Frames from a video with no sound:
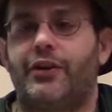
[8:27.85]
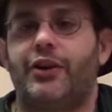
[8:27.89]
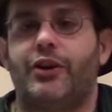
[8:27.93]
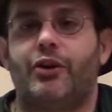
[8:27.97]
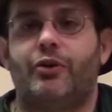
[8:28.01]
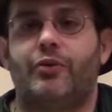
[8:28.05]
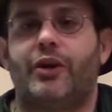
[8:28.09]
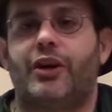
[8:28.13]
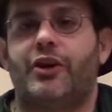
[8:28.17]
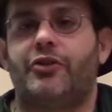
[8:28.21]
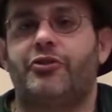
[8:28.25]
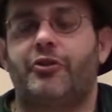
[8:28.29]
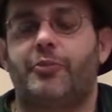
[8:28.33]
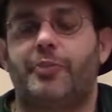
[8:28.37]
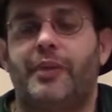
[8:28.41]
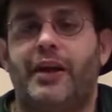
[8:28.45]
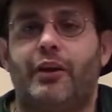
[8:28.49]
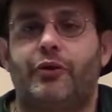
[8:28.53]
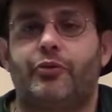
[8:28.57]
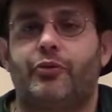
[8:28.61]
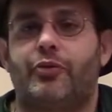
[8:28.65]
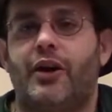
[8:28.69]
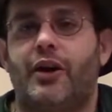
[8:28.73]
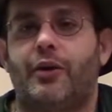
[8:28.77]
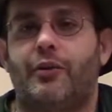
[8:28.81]
a
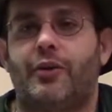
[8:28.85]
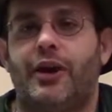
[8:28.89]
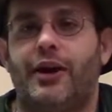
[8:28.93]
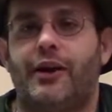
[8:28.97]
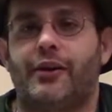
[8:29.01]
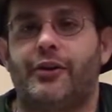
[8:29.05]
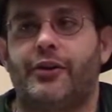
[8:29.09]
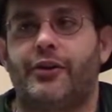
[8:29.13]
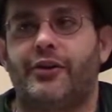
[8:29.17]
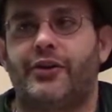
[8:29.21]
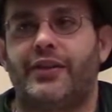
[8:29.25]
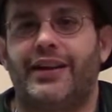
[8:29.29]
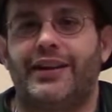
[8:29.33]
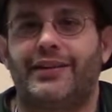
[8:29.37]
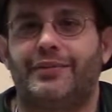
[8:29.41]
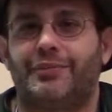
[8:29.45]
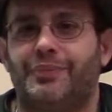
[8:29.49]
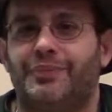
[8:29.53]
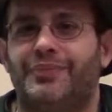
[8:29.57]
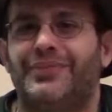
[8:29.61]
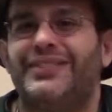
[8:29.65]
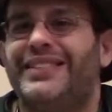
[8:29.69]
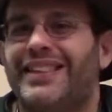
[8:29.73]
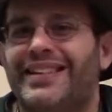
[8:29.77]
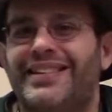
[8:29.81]
100-pound Rottweiler that